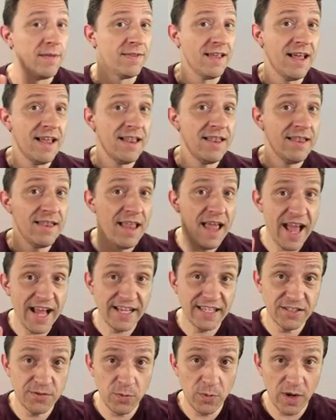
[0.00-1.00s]
The
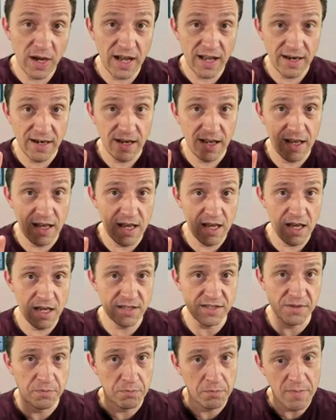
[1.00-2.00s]
next one
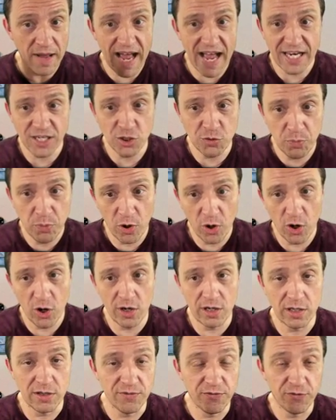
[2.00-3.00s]
is match
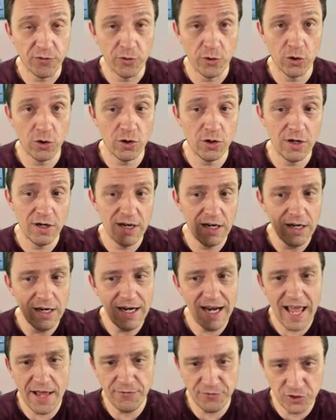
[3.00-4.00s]
point for
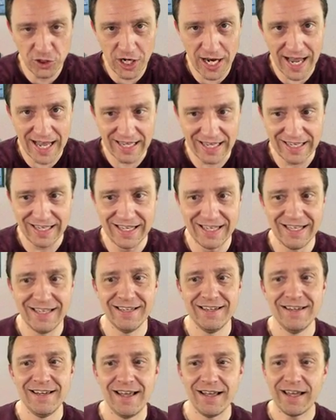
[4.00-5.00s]
Lev four ek
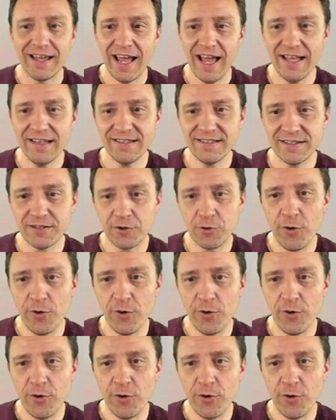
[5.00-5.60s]
against